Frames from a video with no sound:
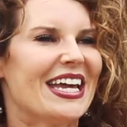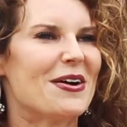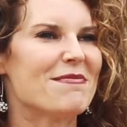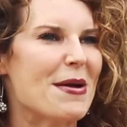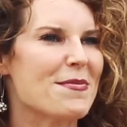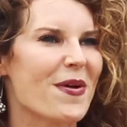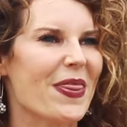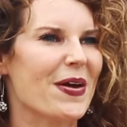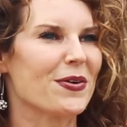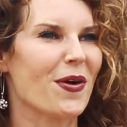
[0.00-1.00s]
You know, my
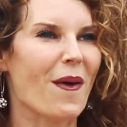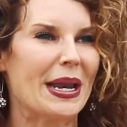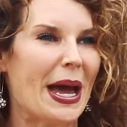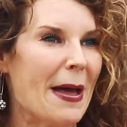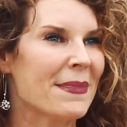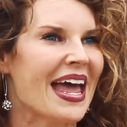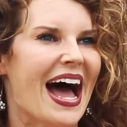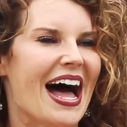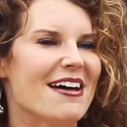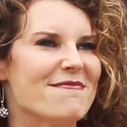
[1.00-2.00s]
brother growing up,
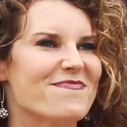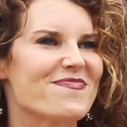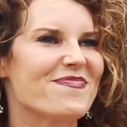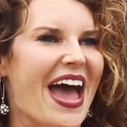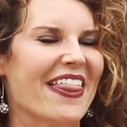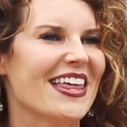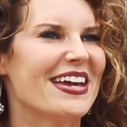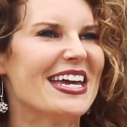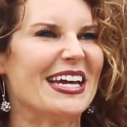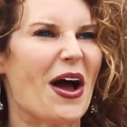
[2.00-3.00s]
um, Matthew,
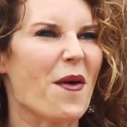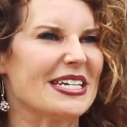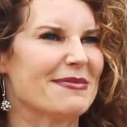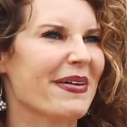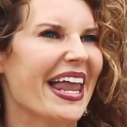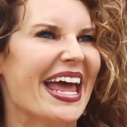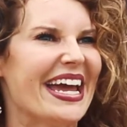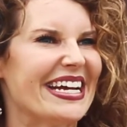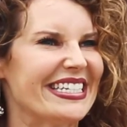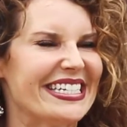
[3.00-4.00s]
he could always
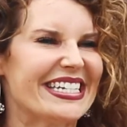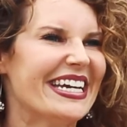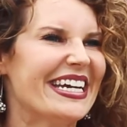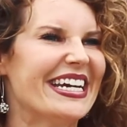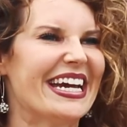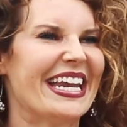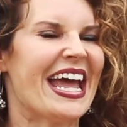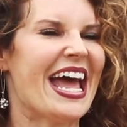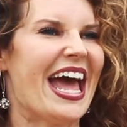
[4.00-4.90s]
play and sing, and,